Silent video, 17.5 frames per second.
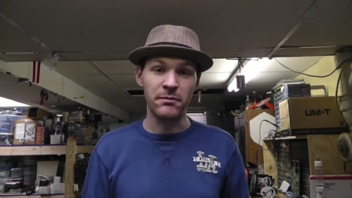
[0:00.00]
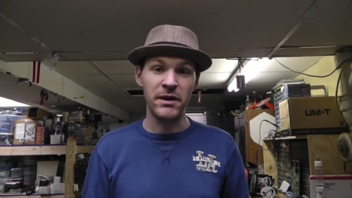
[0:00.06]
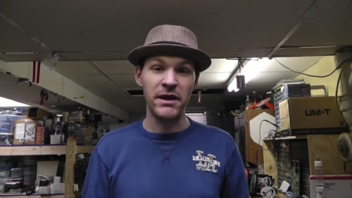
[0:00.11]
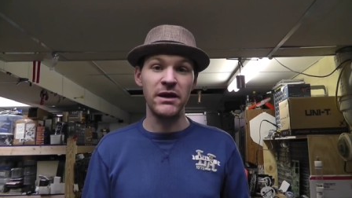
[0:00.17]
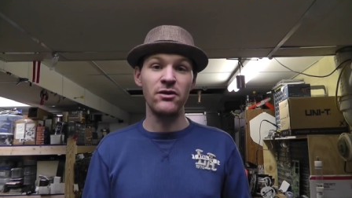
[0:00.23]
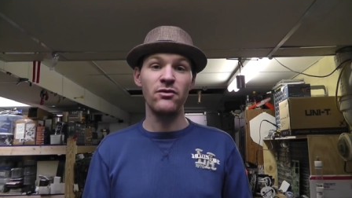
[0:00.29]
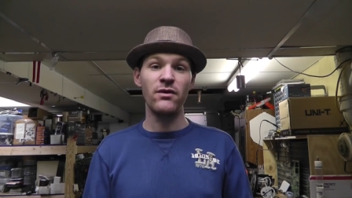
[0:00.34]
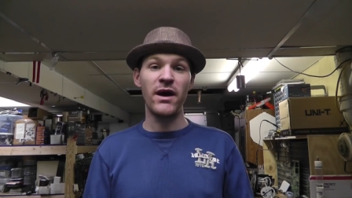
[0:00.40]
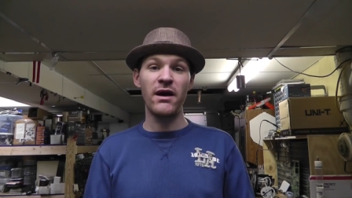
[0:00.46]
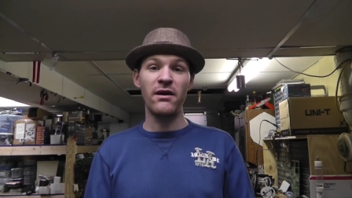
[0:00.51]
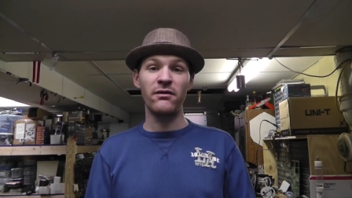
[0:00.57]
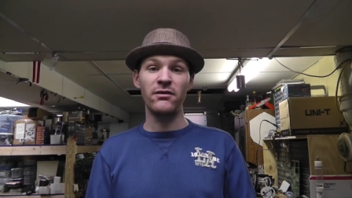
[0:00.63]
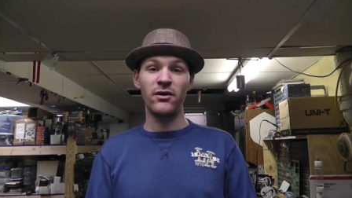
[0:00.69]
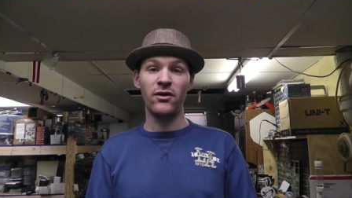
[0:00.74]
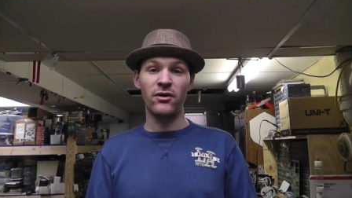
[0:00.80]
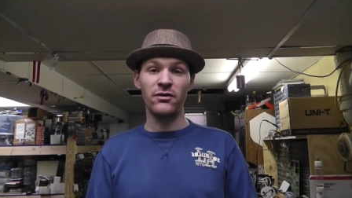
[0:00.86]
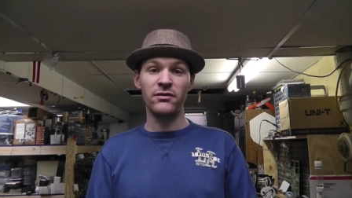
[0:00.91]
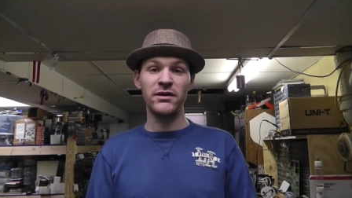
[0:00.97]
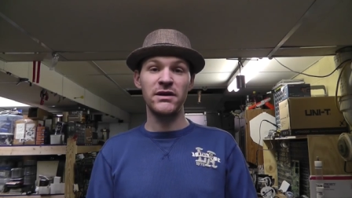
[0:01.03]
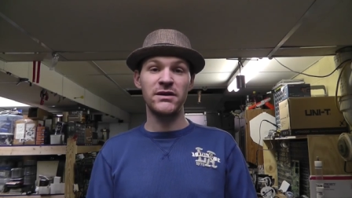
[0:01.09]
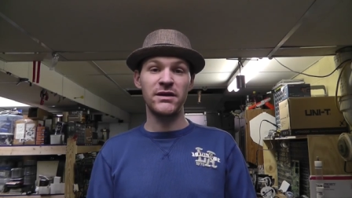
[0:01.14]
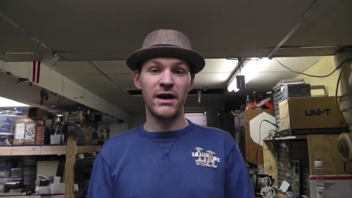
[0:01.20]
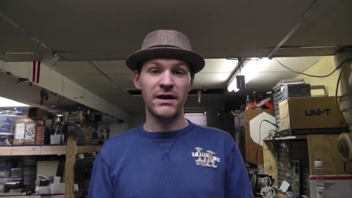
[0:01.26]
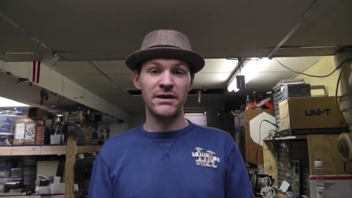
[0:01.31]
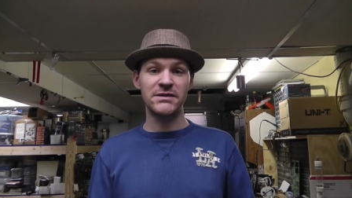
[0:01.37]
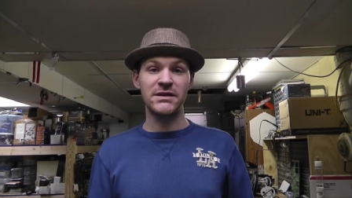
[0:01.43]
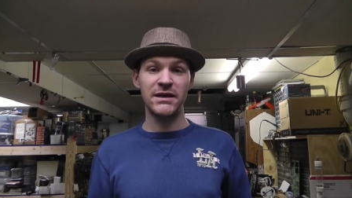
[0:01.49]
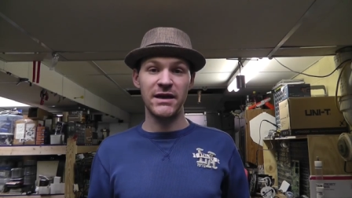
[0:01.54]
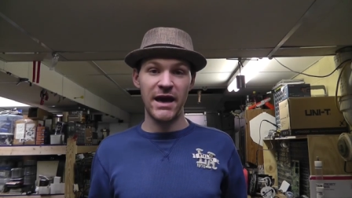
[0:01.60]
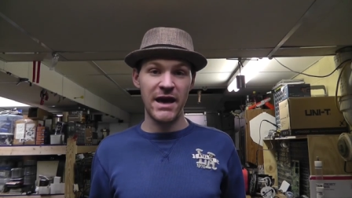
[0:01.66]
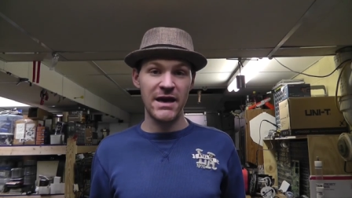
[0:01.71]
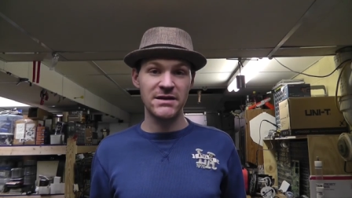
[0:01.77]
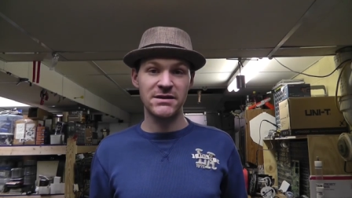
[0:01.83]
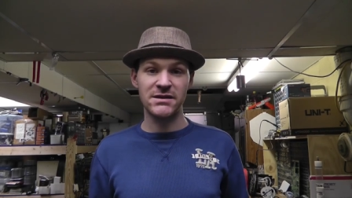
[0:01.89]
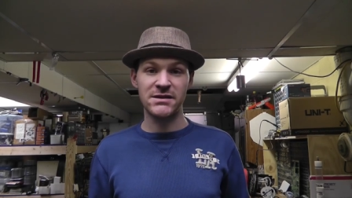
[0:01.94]
Being around all the toxic
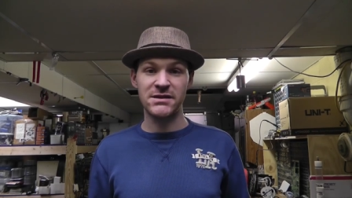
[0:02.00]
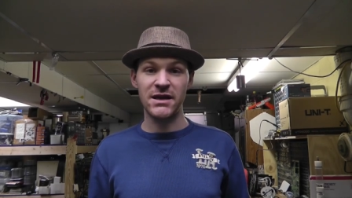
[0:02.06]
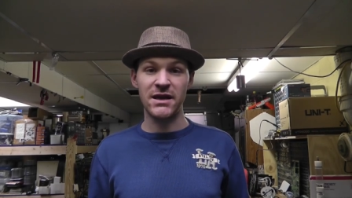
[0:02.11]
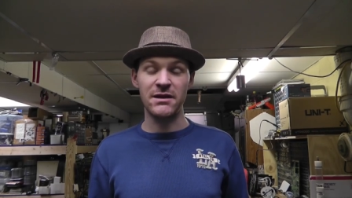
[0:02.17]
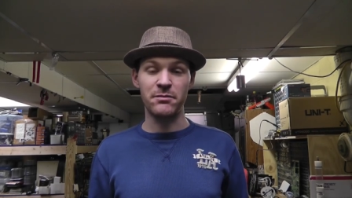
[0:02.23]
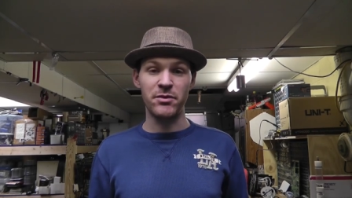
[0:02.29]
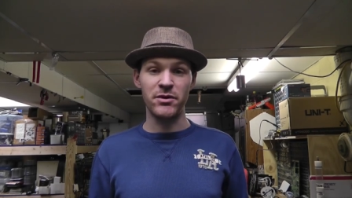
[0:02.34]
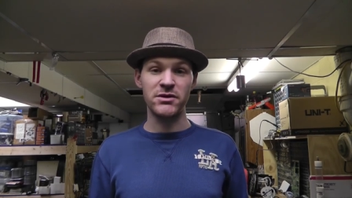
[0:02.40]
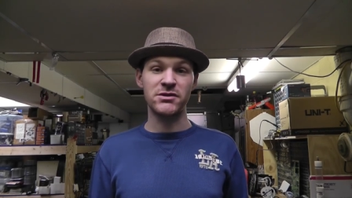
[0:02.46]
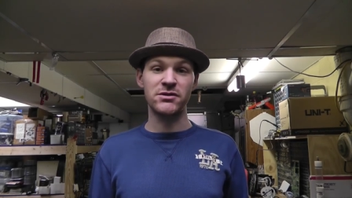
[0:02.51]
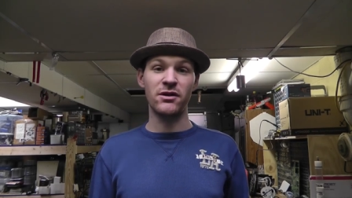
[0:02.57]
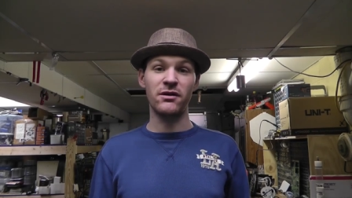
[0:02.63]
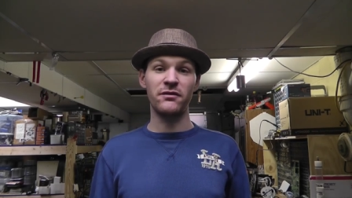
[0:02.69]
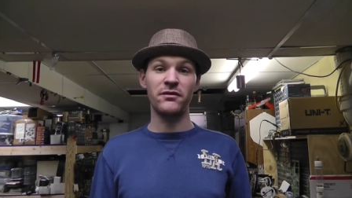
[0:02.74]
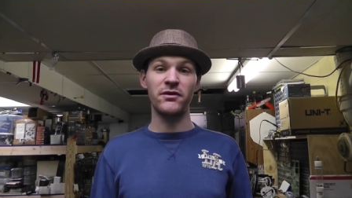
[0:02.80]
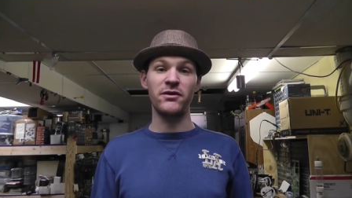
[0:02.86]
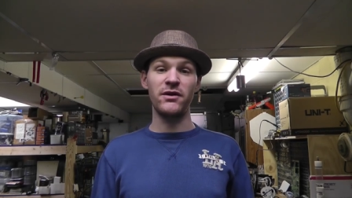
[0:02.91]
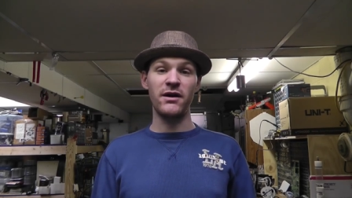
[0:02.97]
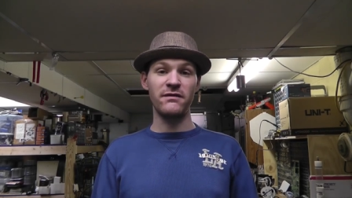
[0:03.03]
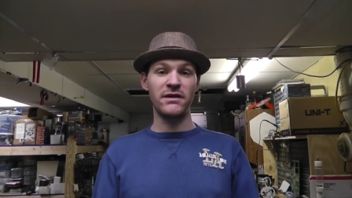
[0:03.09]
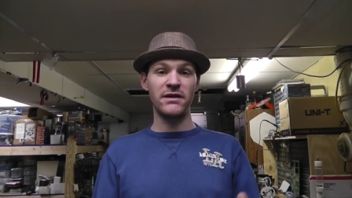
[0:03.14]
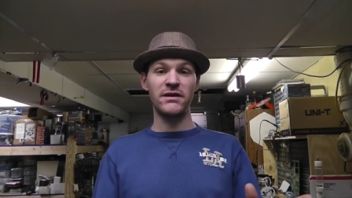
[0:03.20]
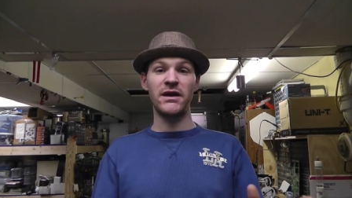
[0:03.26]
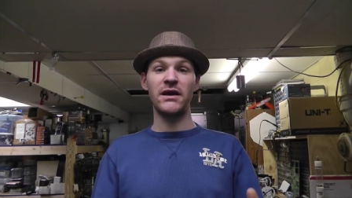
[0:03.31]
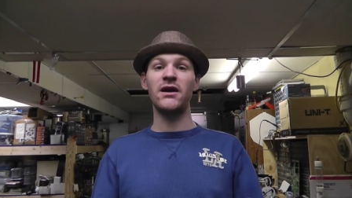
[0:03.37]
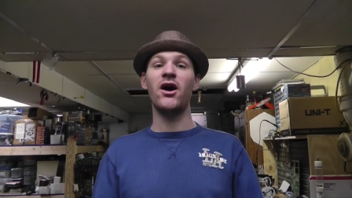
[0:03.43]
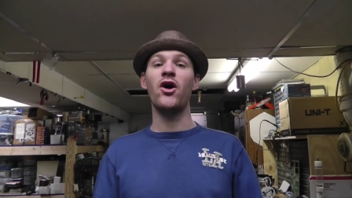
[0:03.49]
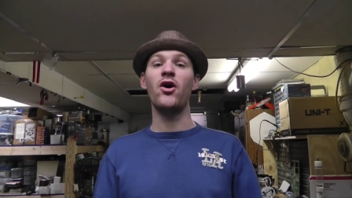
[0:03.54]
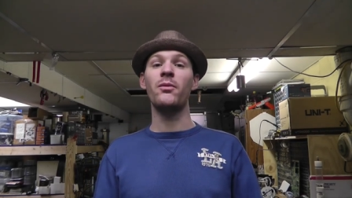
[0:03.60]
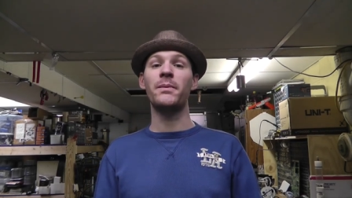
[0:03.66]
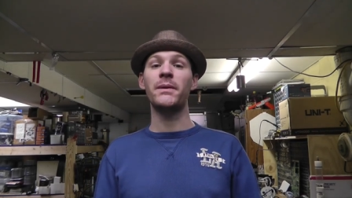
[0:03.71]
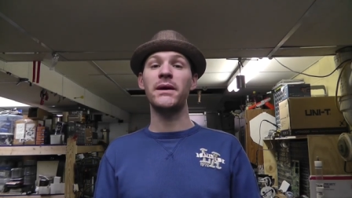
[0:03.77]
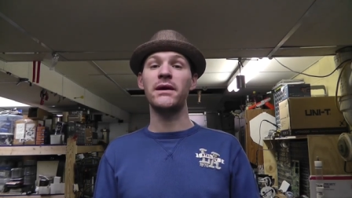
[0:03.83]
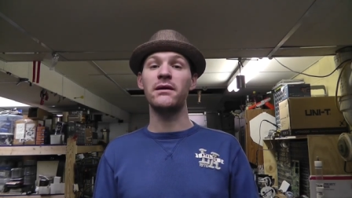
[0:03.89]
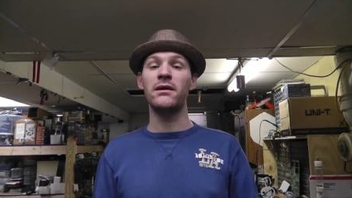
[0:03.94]
gases that it puts off when you have that thing
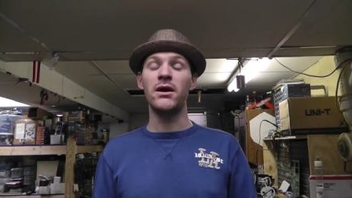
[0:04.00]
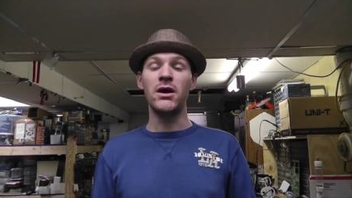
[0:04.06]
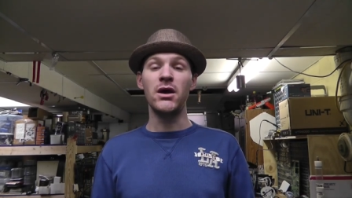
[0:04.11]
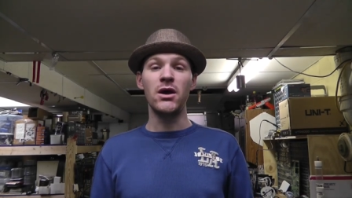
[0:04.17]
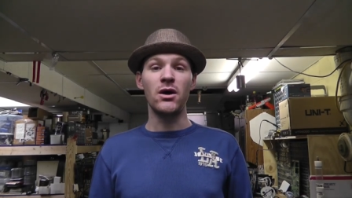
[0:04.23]
open